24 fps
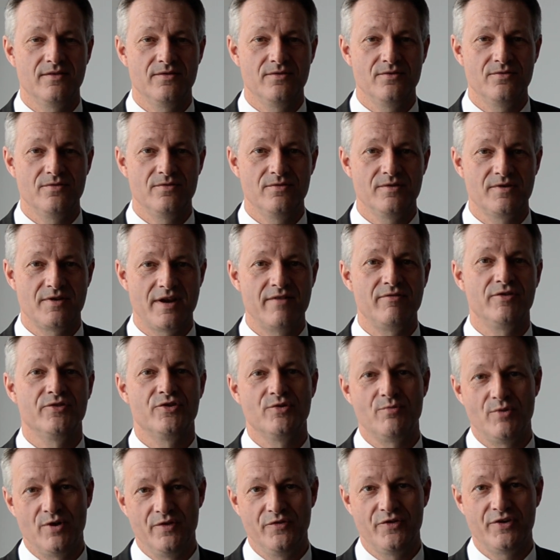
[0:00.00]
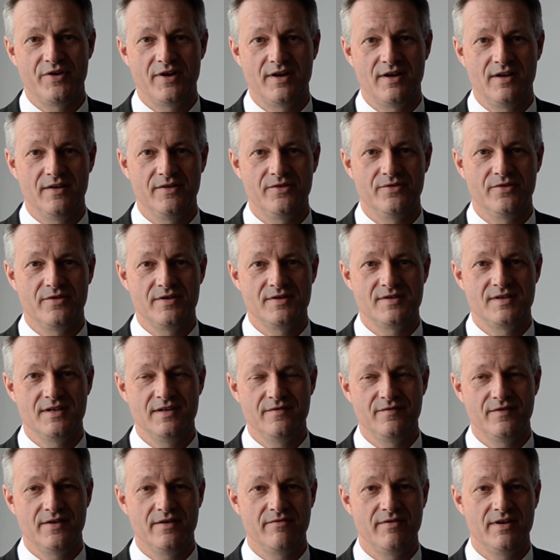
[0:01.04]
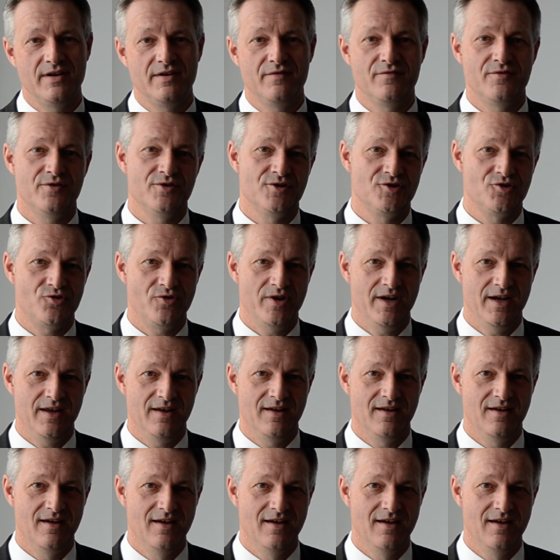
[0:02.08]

to travel to Montreal to receive their very first training.